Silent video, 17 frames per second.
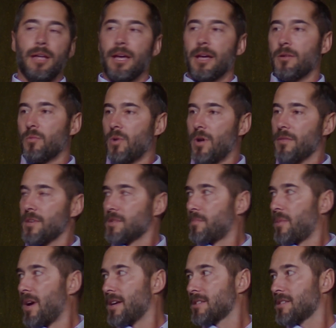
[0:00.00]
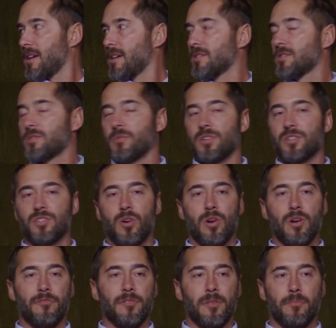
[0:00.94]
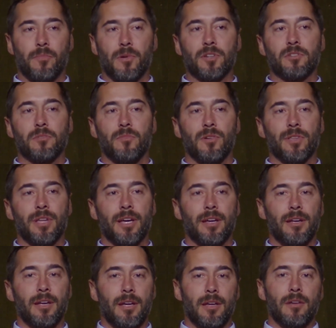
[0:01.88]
and run this process. So we started from the principle that